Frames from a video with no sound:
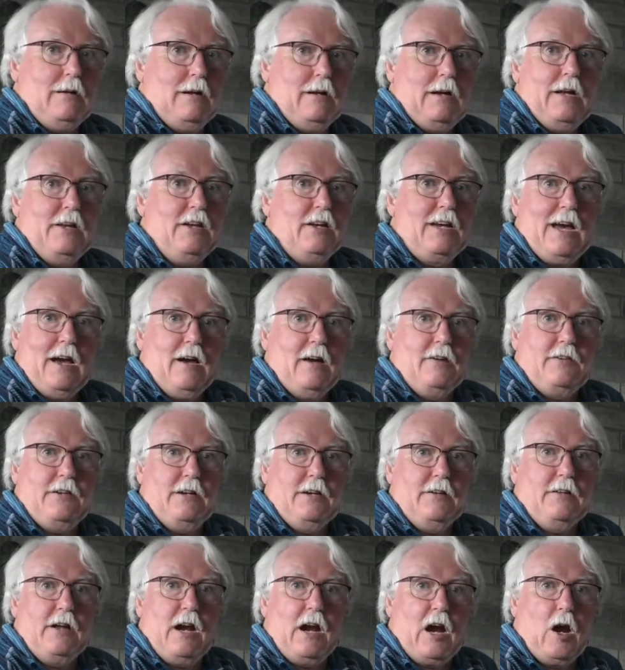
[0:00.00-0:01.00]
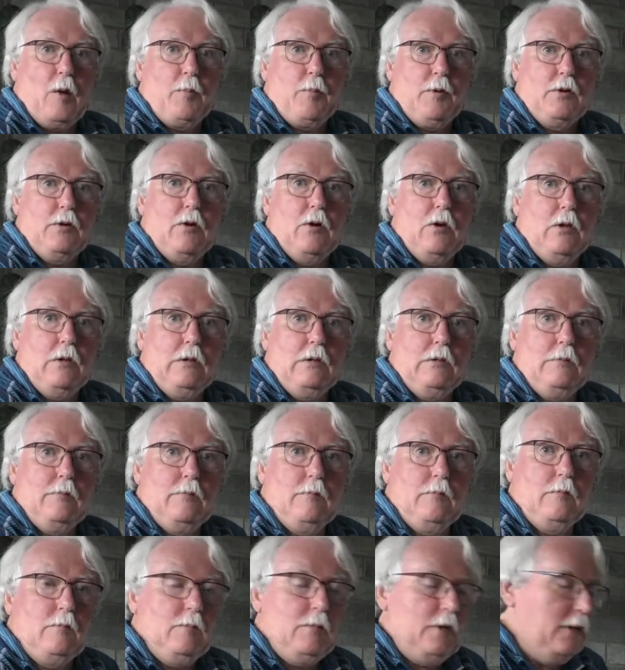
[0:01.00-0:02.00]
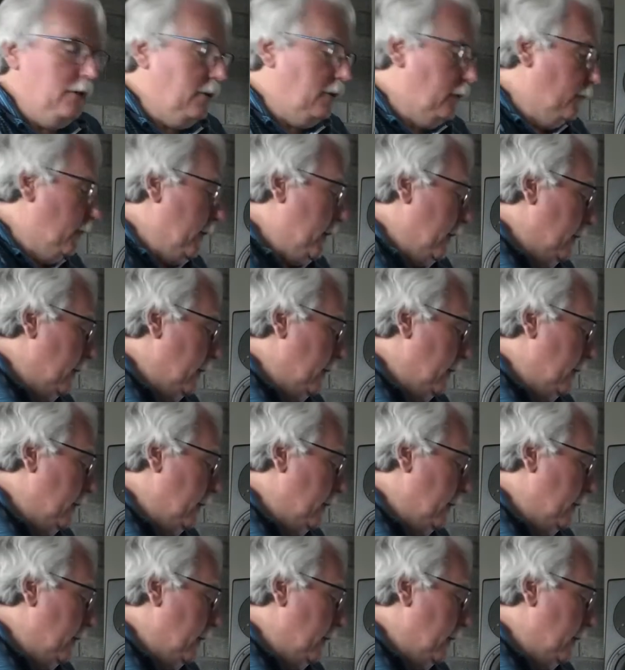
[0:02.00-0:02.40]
and you can't hear the harp at all. It is very